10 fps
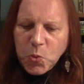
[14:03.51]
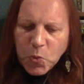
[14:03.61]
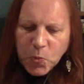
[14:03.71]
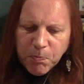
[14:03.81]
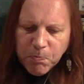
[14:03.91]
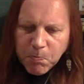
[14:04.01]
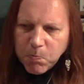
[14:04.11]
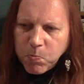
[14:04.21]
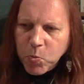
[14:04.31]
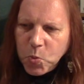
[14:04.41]

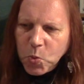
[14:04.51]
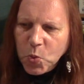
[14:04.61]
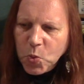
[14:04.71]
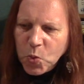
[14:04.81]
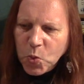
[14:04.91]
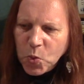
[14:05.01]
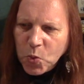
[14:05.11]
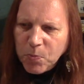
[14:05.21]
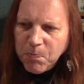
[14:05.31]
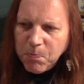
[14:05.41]

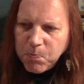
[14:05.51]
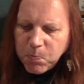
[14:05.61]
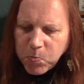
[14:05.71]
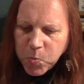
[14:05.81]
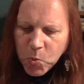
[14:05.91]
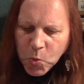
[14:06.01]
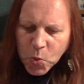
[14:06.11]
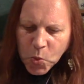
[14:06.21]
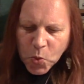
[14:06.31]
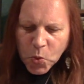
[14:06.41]

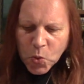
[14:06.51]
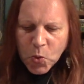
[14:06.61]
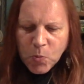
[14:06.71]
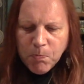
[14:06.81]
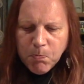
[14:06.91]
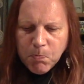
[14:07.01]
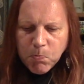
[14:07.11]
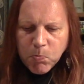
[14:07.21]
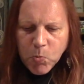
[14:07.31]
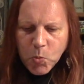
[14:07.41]

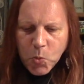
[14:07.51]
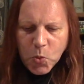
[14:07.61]
(silence)